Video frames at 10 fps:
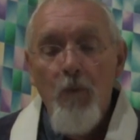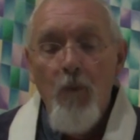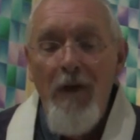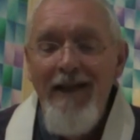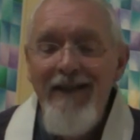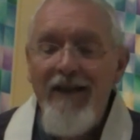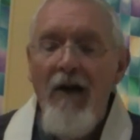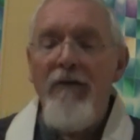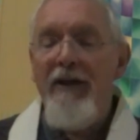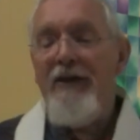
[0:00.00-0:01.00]
We
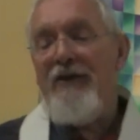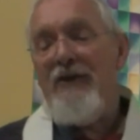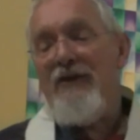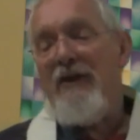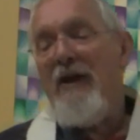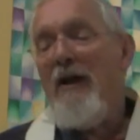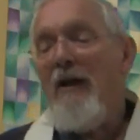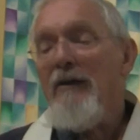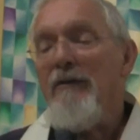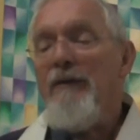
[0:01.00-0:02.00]
don't exist in the
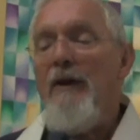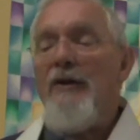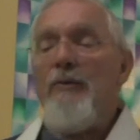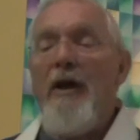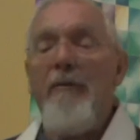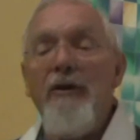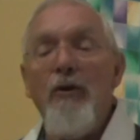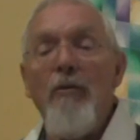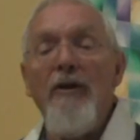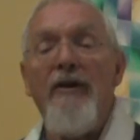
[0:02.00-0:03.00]
hard and fast way we
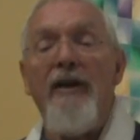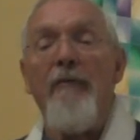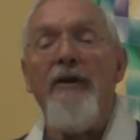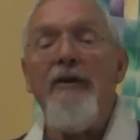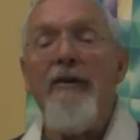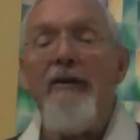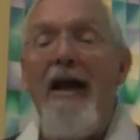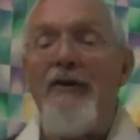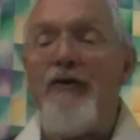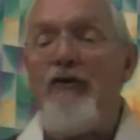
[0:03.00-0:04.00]
normally think we do.
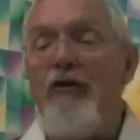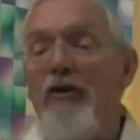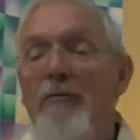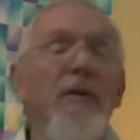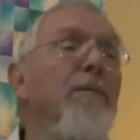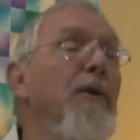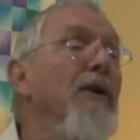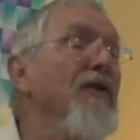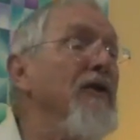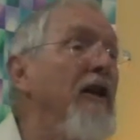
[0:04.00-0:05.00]
That's true, but
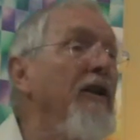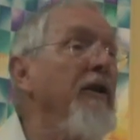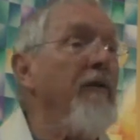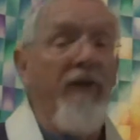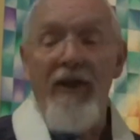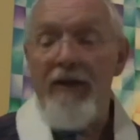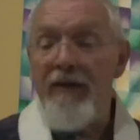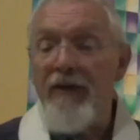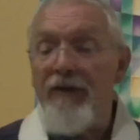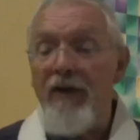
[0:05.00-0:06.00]
personally I don't think
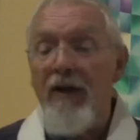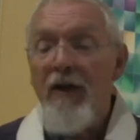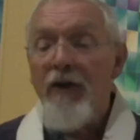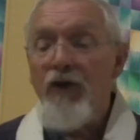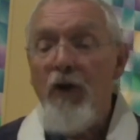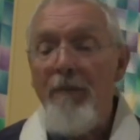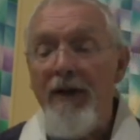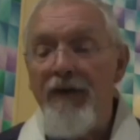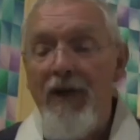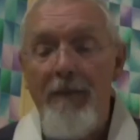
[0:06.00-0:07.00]
that
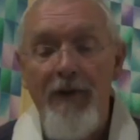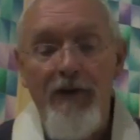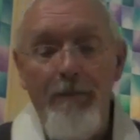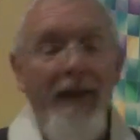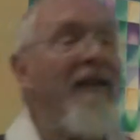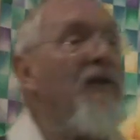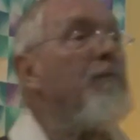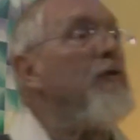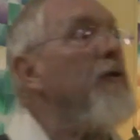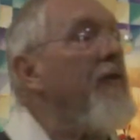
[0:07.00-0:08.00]
chopping us up into bits
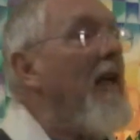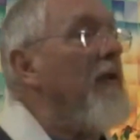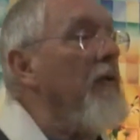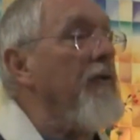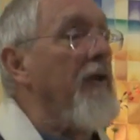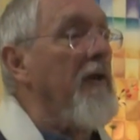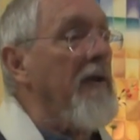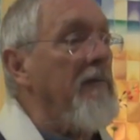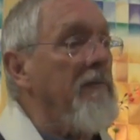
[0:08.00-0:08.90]
proves that logically.